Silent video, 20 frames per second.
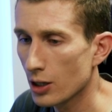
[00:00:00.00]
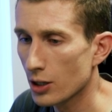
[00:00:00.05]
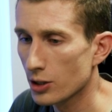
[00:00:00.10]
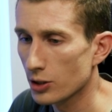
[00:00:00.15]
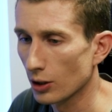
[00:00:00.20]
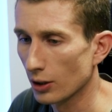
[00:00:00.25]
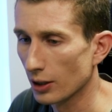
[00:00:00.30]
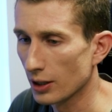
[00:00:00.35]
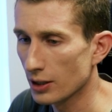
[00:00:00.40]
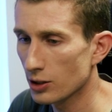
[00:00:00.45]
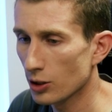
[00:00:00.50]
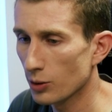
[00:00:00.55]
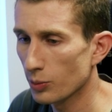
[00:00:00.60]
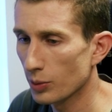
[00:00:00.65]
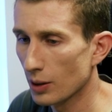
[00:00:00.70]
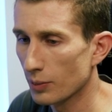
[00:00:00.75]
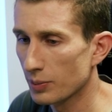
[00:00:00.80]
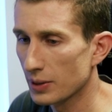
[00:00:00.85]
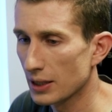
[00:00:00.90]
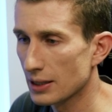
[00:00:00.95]
So let's
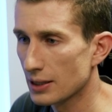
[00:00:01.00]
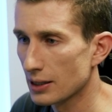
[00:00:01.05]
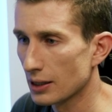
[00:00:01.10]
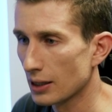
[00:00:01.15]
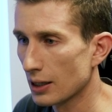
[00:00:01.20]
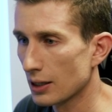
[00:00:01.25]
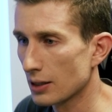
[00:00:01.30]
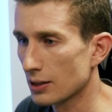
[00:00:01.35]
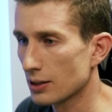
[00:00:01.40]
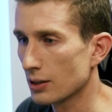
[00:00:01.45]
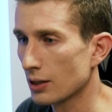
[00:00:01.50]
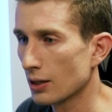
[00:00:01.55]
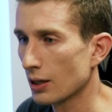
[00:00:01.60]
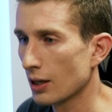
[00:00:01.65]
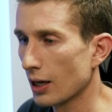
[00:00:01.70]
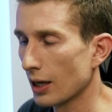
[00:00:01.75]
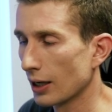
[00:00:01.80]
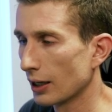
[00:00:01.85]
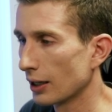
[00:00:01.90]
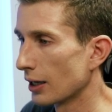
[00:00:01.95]
open up DCS
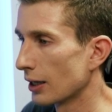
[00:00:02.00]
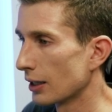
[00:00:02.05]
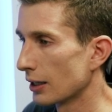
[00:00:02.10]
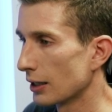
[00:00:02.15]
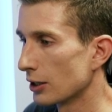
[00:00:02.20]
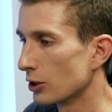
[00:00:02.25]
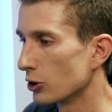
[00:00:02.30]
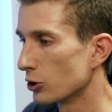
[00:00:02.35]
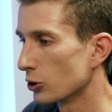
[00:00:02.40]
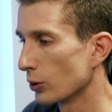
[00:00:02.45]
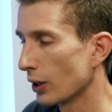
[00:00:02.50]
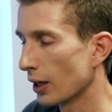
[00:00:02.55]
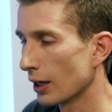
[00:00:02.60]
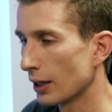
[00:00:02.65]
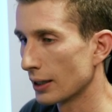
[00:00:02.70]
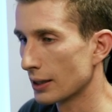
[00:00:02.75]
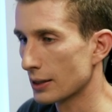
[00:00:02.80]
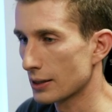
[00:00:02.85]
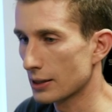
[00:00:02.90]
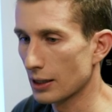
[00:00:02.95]
and get into a
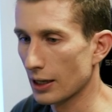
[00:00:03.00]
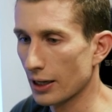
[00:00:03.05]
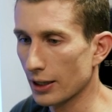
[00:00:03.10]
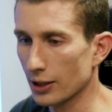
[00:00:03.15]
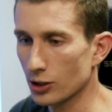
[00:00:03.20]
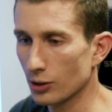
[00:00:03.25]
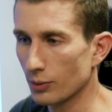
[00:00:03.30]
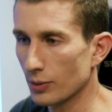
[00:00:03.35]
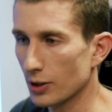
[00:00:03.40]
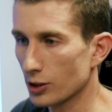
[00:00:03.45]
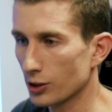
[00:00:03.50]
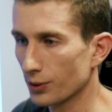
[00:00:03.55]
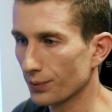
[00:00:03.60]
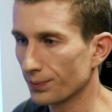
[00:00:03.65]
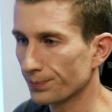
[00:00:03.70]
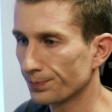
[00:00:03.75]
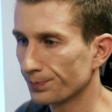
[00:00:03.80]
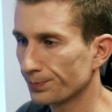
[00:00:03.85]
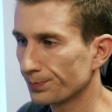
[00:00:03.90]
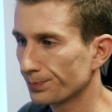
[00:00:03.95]
instant action mission.